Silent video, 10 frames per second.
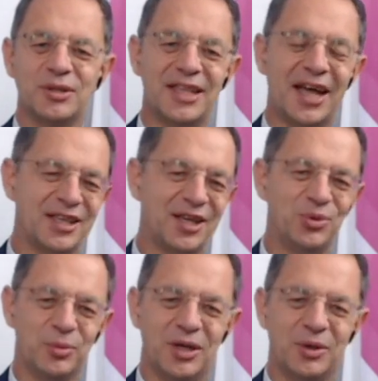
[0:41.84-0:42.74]
he's
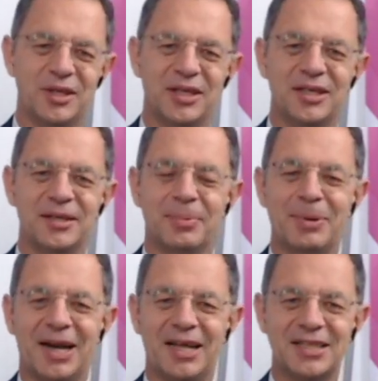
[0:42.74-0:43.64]
asked to be
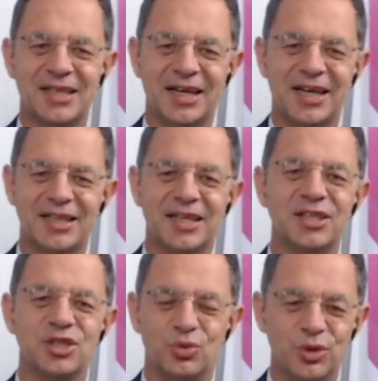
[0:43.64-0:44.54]
talking about
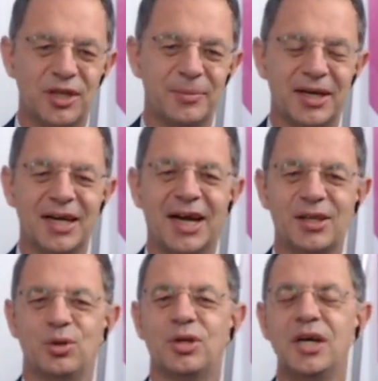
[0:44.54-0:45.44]
trends and
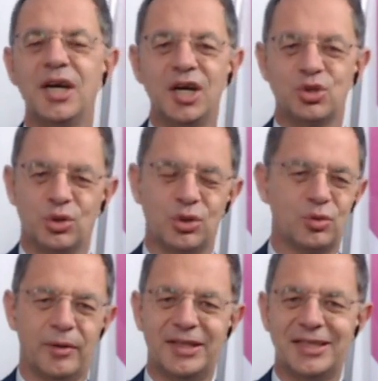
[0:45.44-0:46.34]
numbers, market
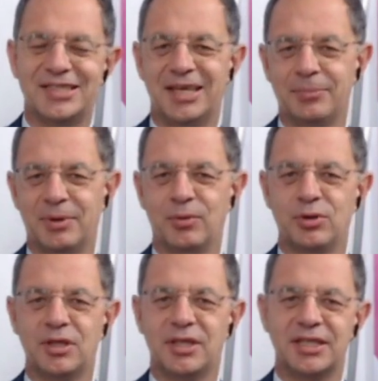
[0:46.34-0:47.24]
studies, which are
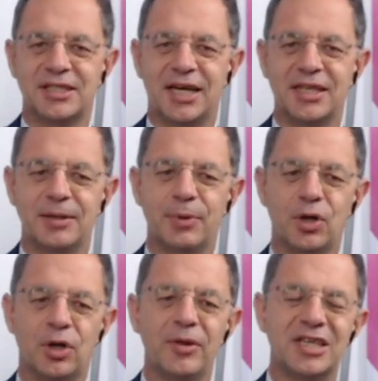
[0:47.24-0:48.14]
always very important,